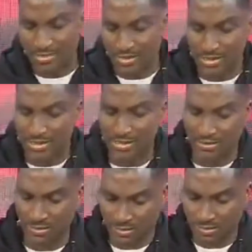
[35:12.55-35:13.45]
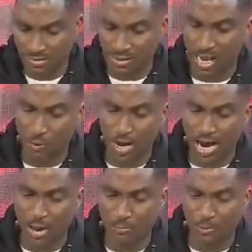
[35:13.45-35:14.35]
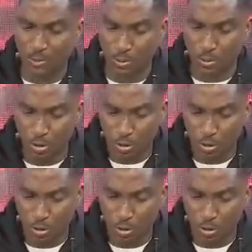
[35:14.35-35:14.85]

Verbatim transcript: three things that will help you